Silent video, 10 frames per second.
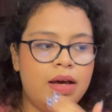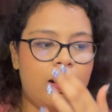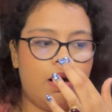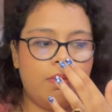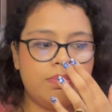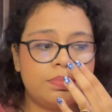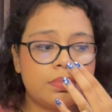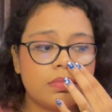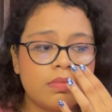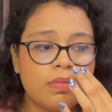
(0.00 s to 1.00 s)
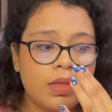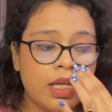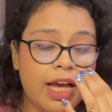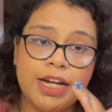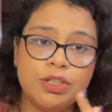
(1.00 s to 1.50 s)

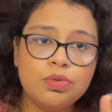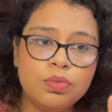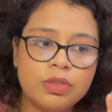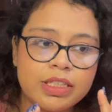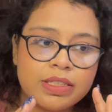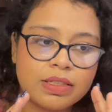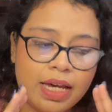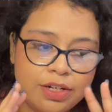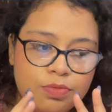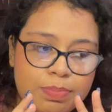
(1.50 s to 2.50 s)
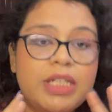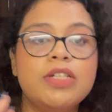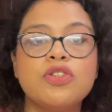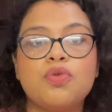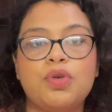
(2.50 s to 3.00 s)
And you build
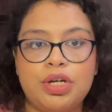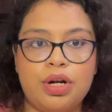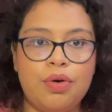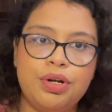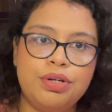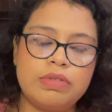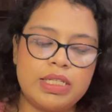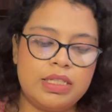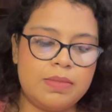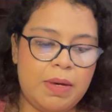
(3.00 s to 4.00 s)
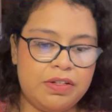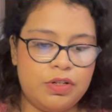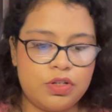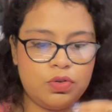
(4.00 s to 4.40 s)
a story around it using this method.